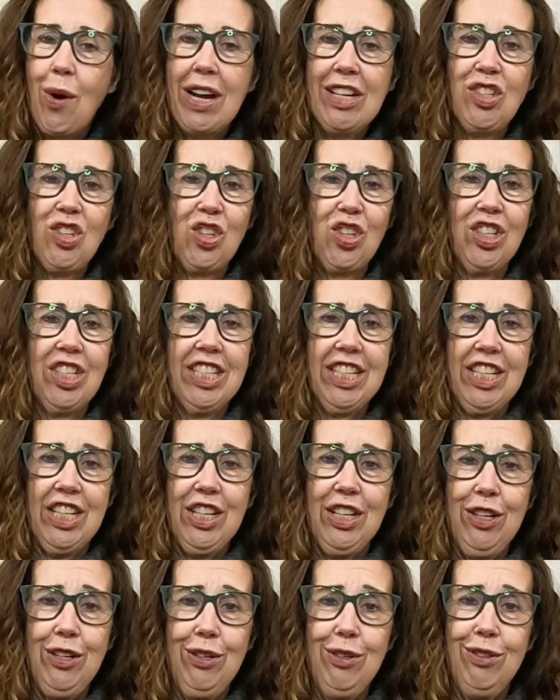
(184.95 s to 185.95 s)
I shouldn't
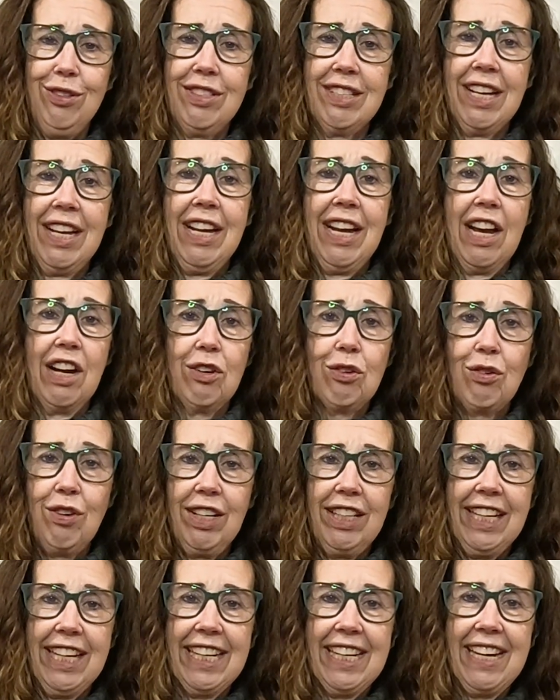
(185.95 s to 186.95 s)
use
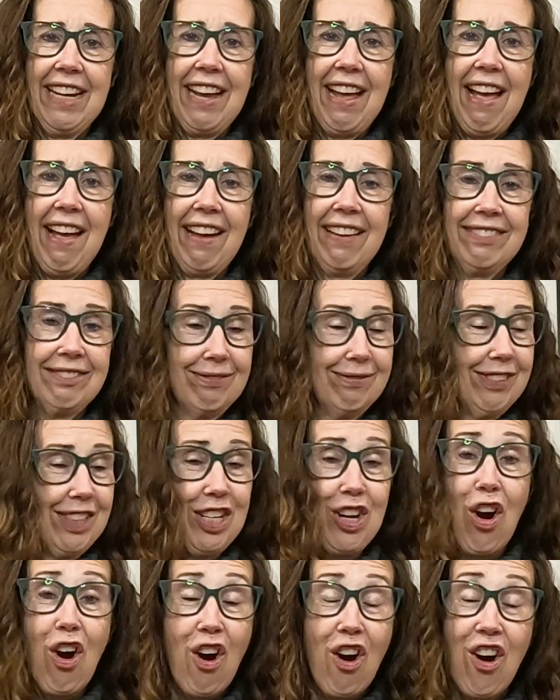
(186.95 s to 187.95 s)
acrylic
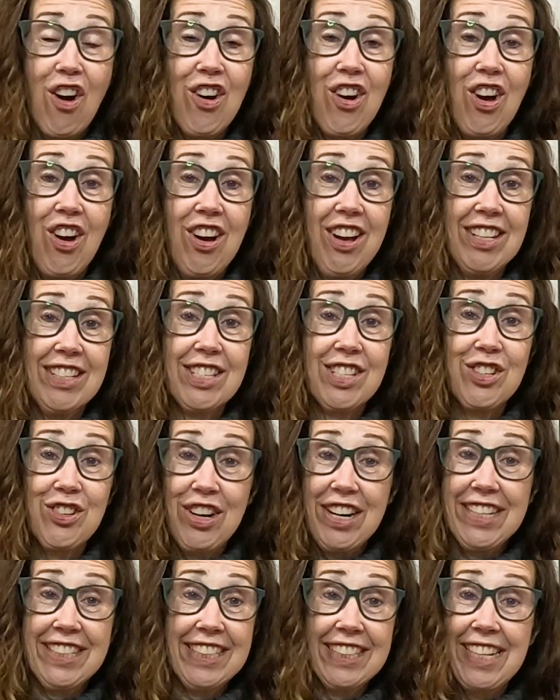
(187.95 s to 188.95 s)
yarn on
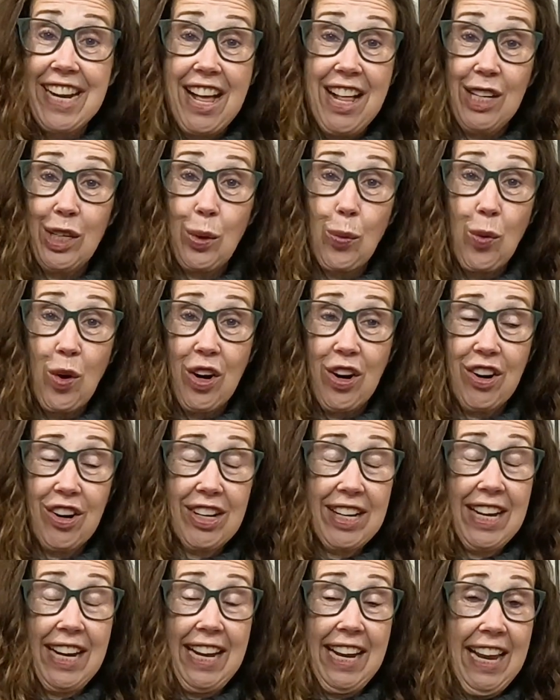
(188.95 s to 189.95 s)
stranded color
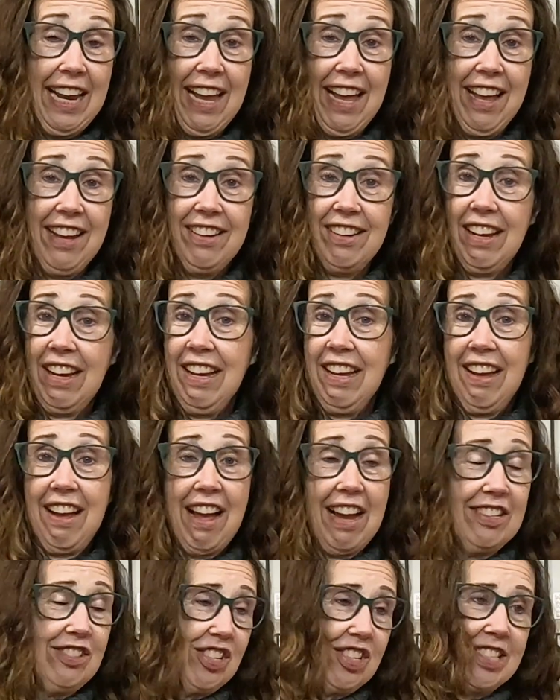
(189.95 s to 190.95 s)
work, and
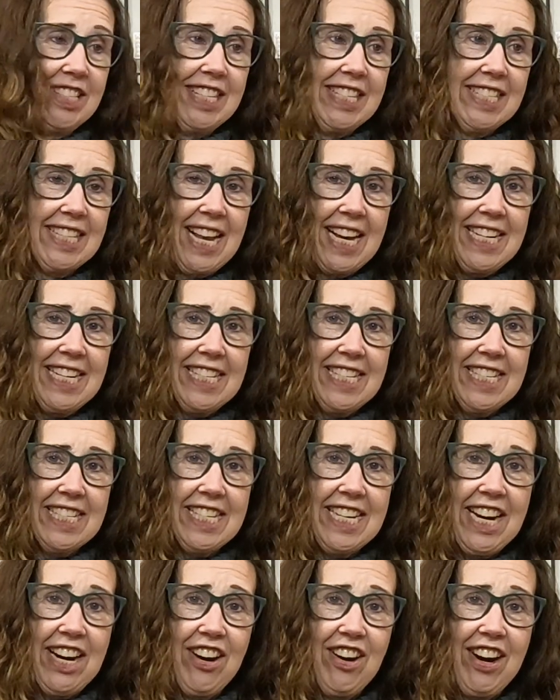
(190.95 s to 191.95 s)
I just decided to
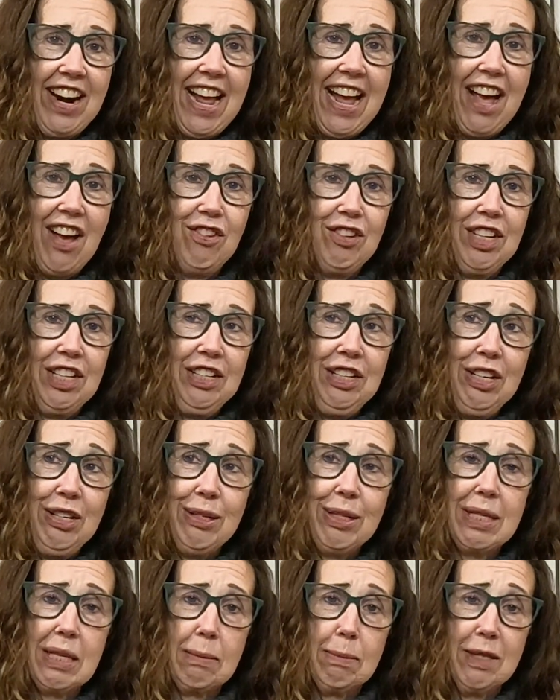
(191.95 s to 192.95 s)
tear it out and use
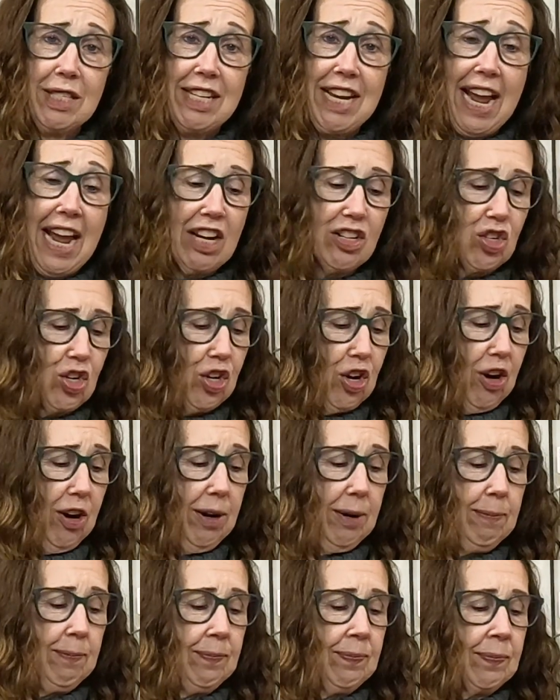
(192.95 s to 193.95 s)
some stash
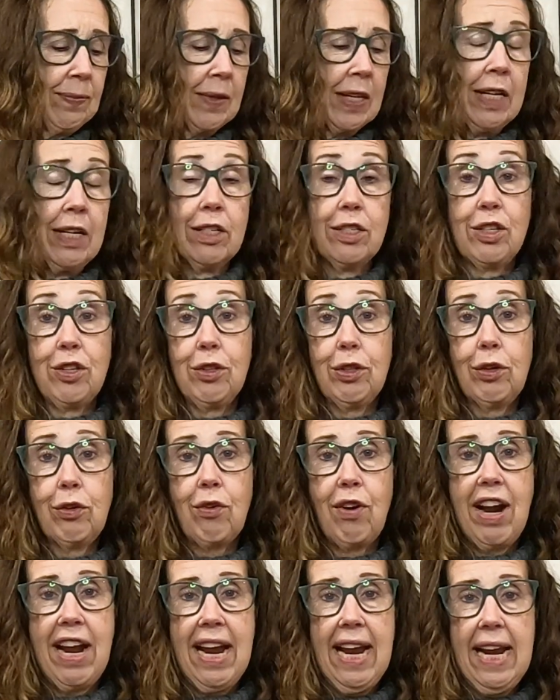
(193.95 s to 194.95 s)
yarn. So the
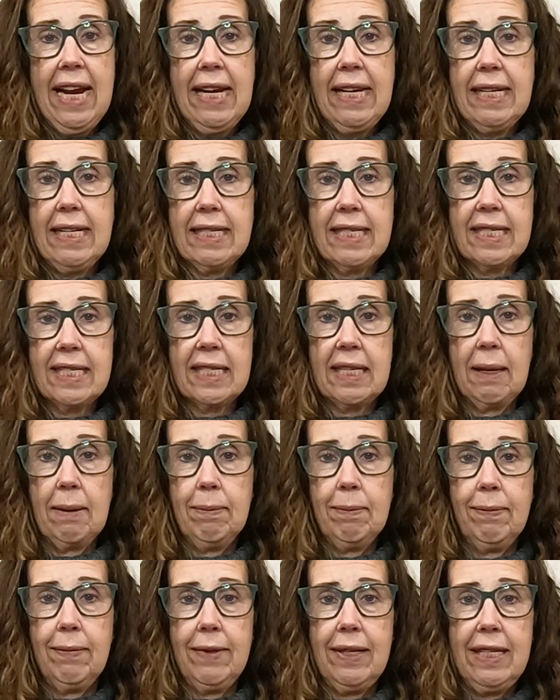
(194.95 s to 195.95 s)
gray is
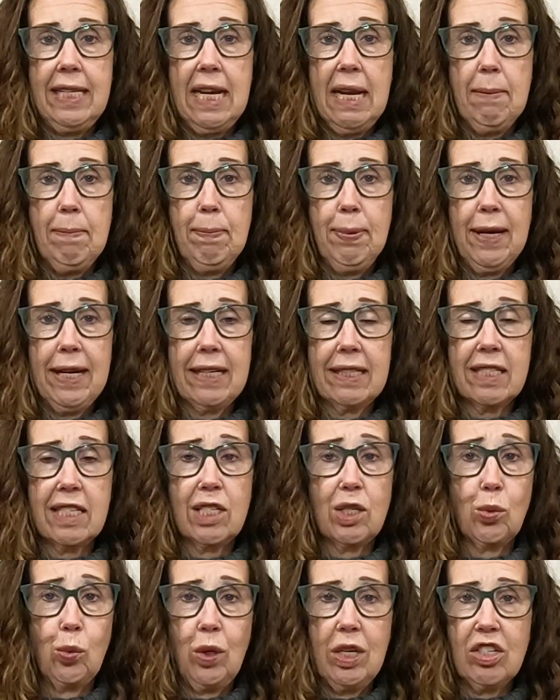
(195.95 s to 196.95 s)
some Knit Picks
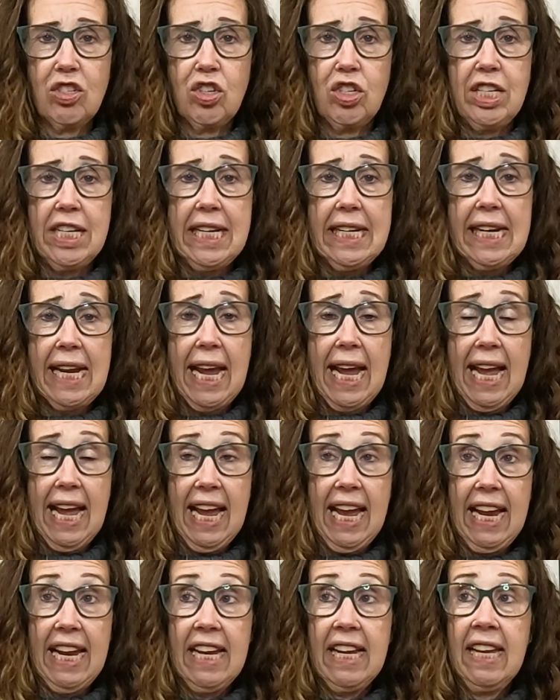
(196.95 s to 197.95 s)
Swish
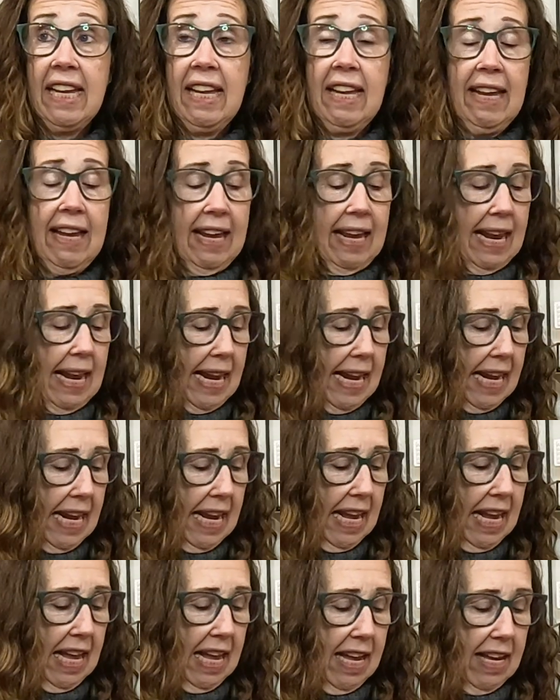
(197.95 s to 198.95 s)
DK,
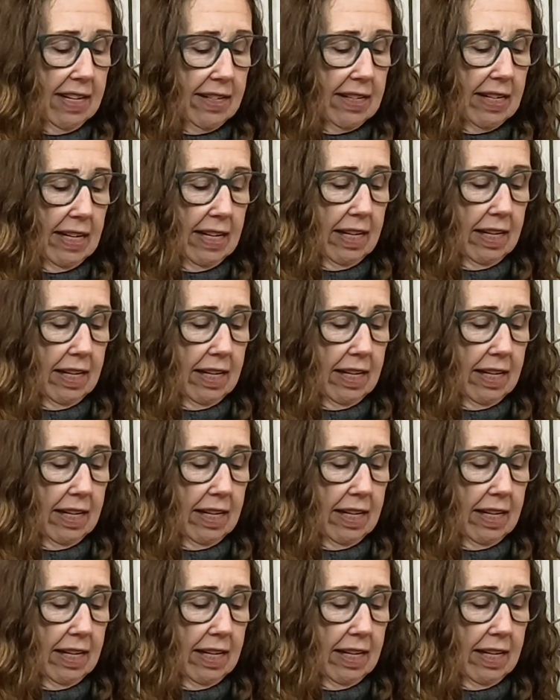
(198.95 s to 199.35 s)
and